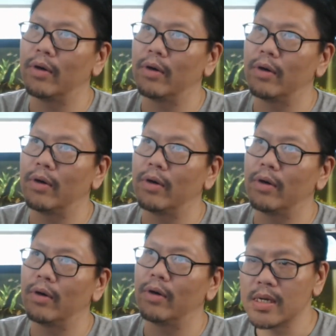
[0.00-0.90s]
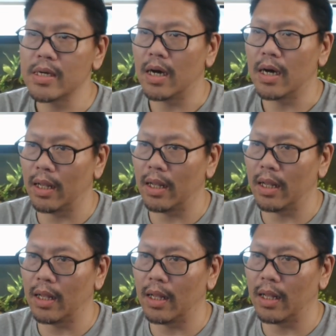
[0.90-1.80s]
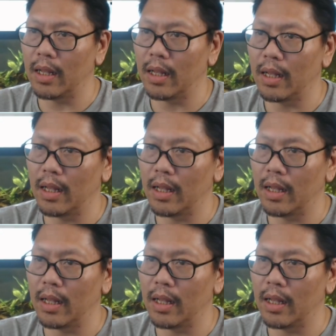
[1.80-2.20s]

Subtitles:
tubs, like those, you